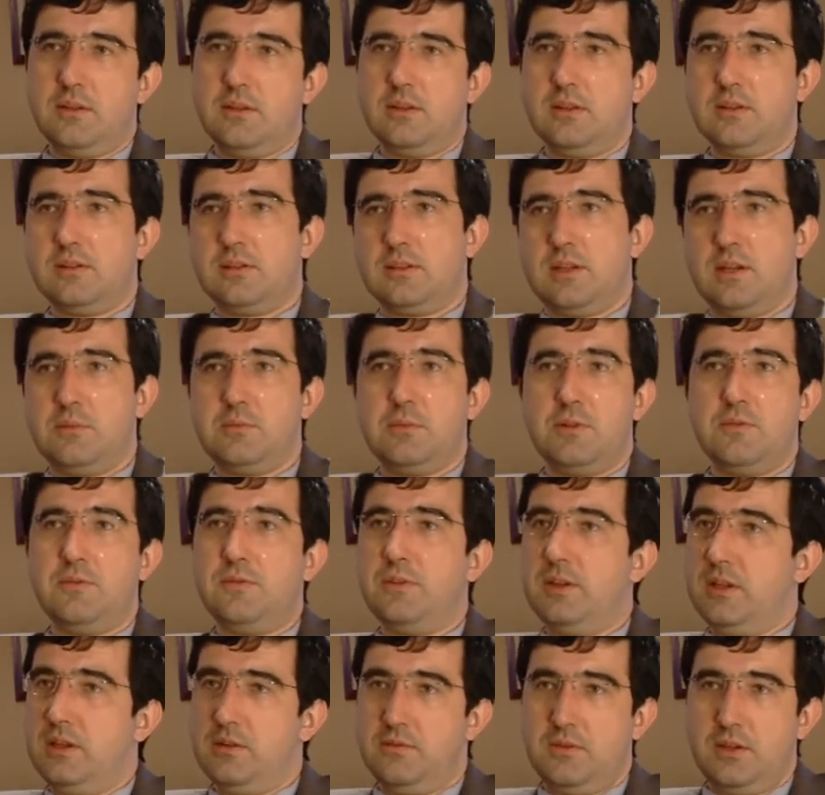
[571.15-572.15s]
Yeah, some are
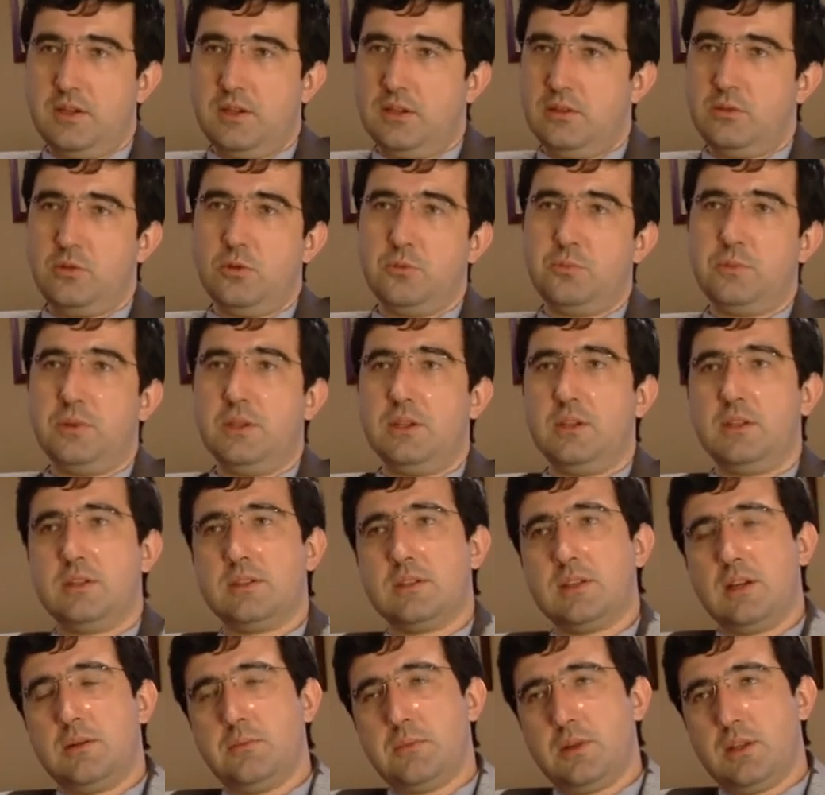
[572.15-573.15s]
very, very top players,
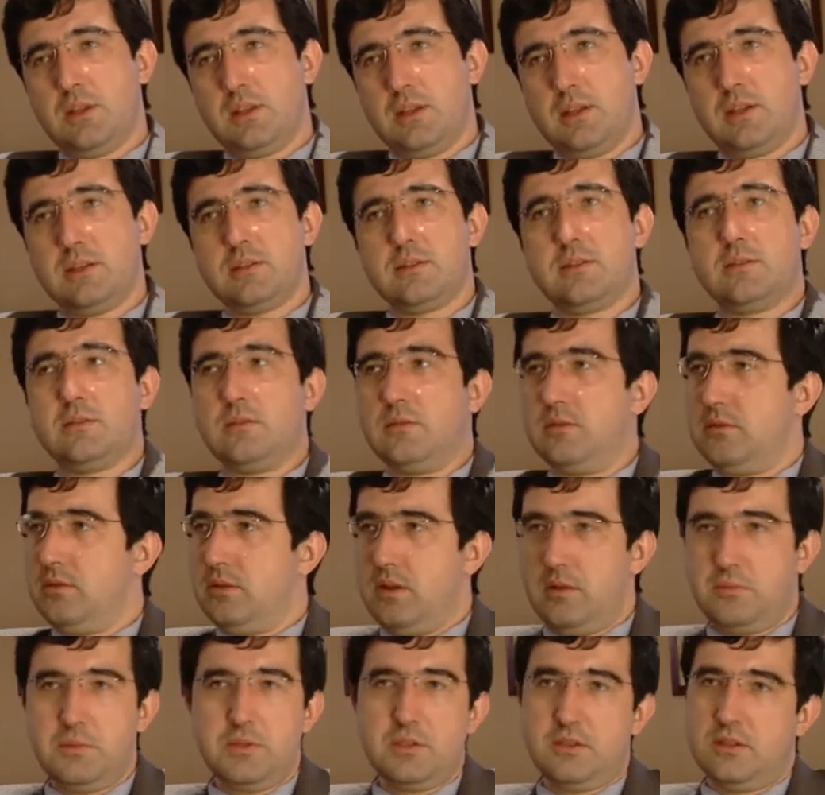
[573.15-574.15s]
some are less,
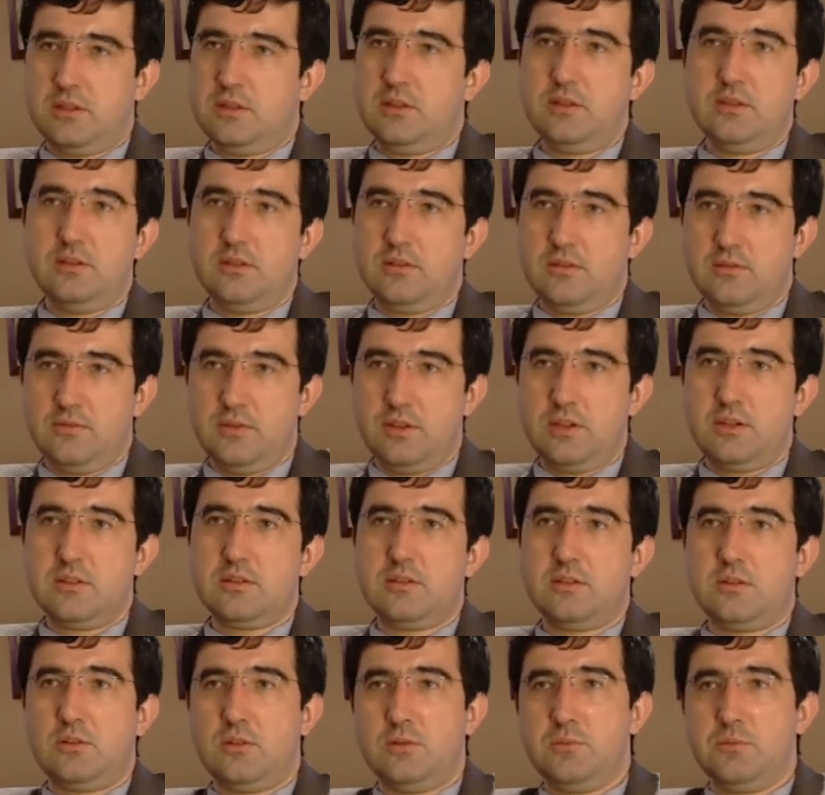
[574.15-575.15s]
I mean, still very
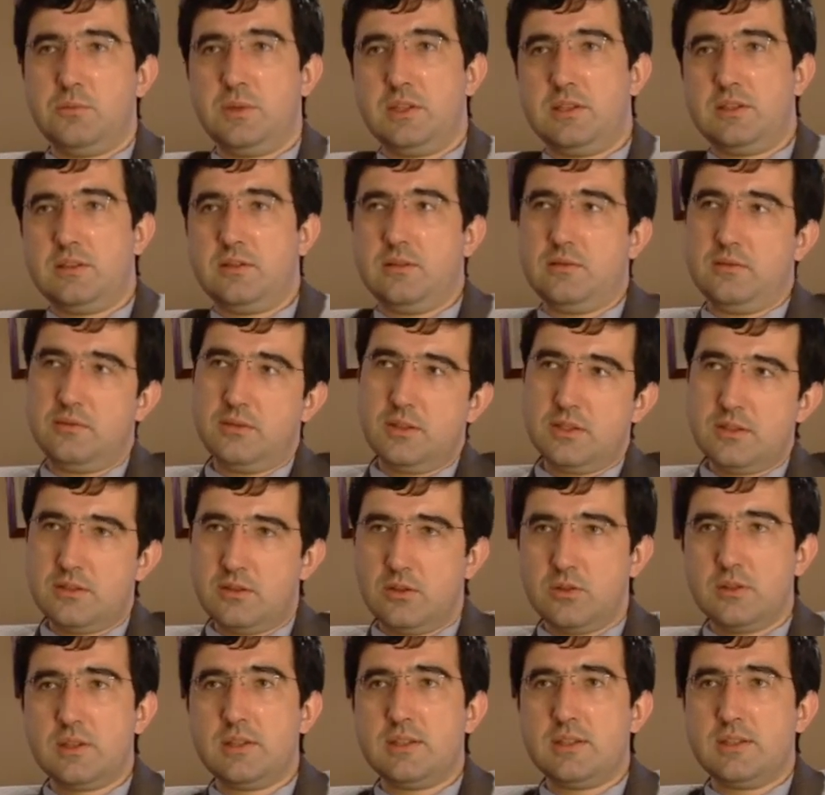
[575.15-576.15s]
strong, but it's
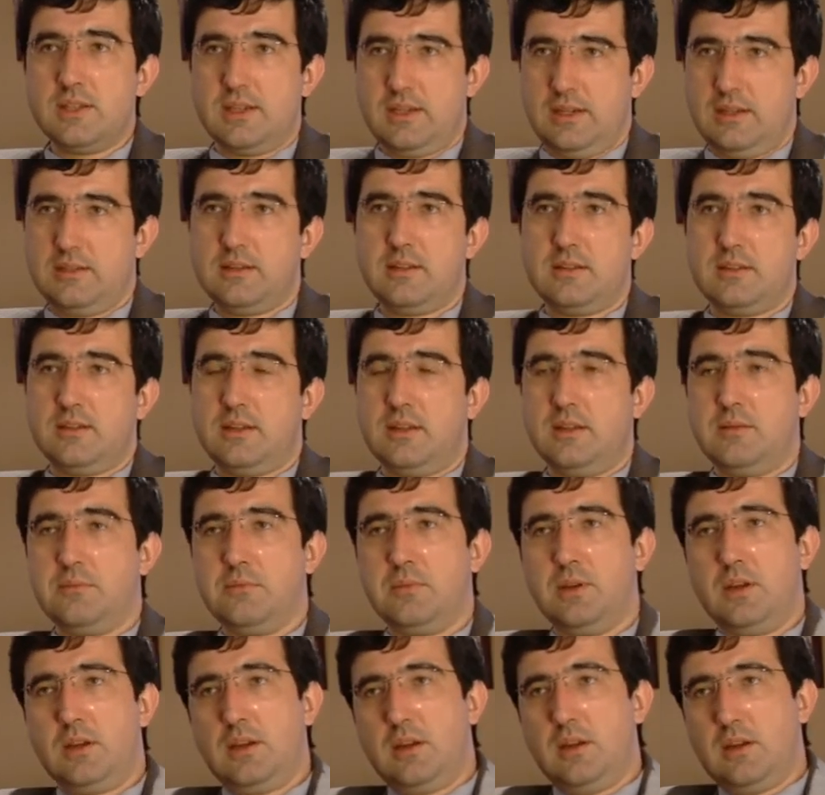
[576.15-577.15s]
not exactly the same
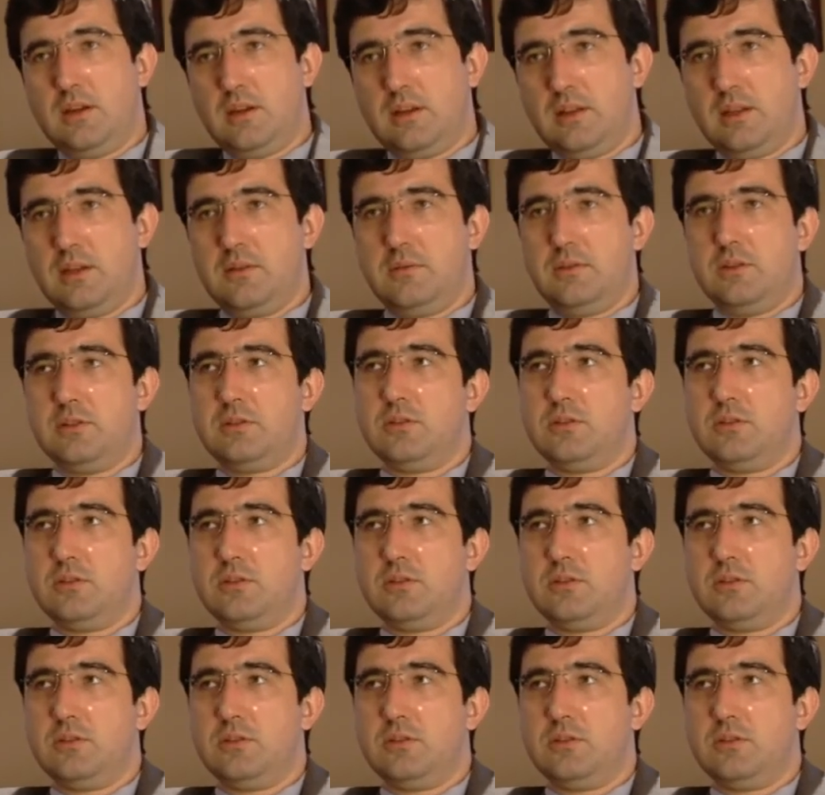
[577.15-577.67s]
level.